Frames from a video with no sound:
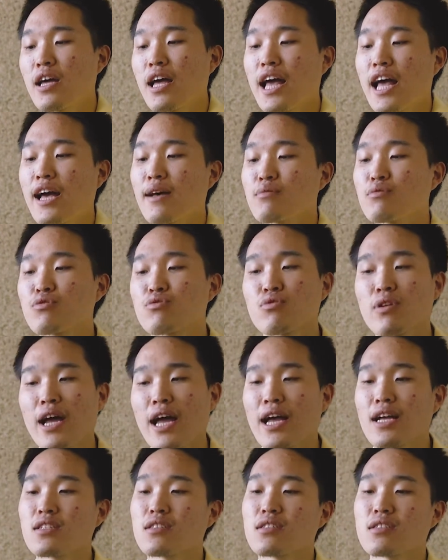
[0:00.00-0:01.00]

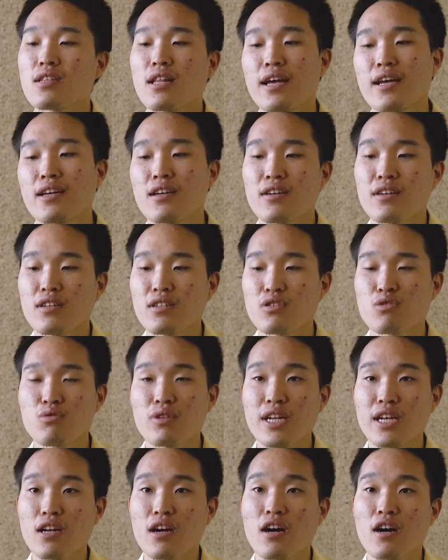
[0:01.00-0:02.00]
abstract, just like
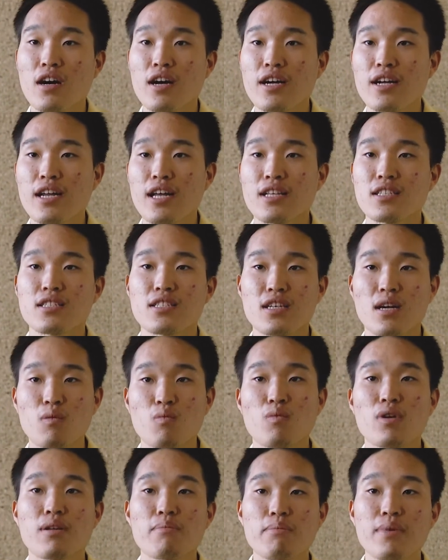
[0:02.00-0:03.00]
street art, and some
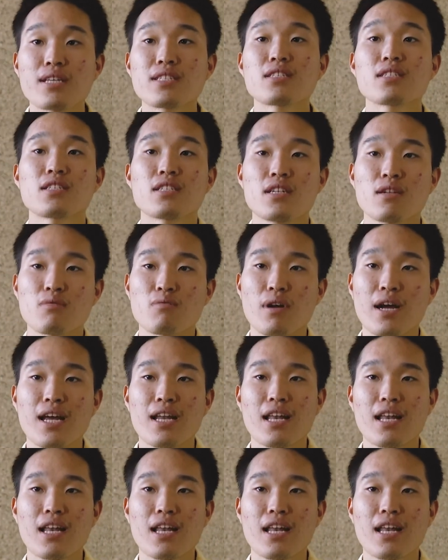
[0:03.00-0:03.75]
with messaging, right?